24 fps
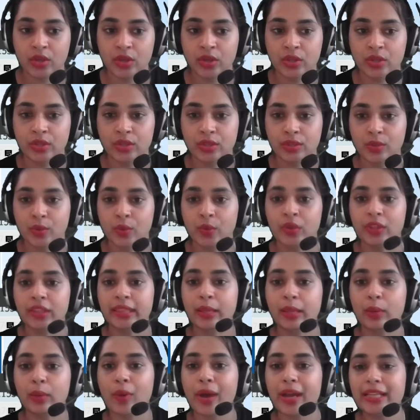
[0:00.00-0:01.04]
So
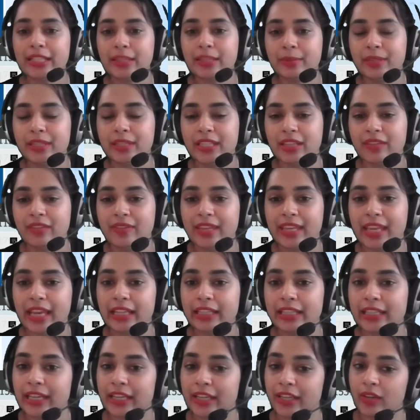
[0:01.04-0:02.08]
the vitamin D we
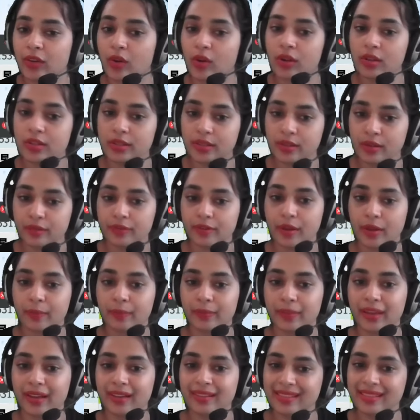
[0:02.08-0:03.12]
can get it also from
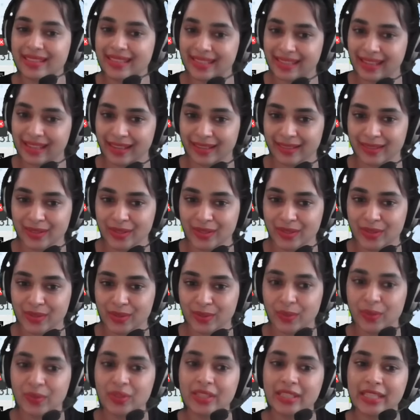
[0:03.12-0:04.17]
the sun.
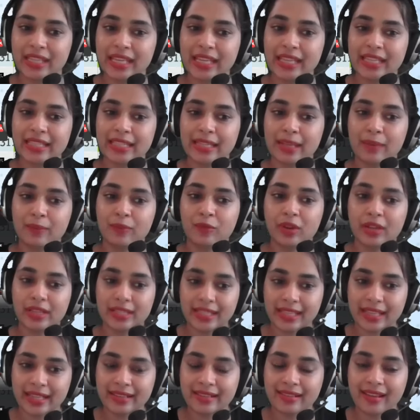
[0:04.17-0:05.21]
So take some
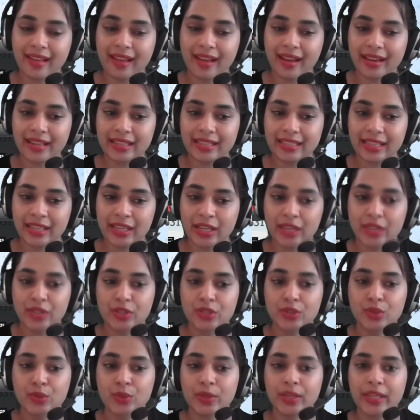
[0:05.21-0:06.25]
sunlight
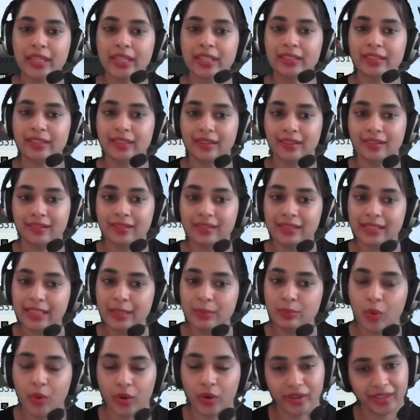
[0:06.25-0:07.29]
during the early
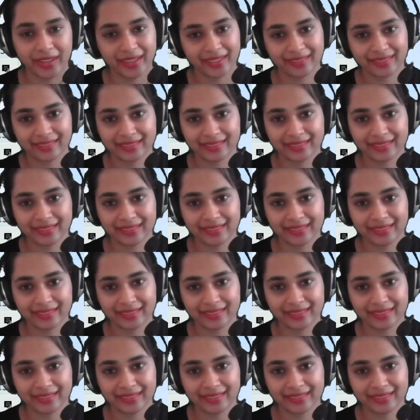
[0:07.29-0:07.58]
morning.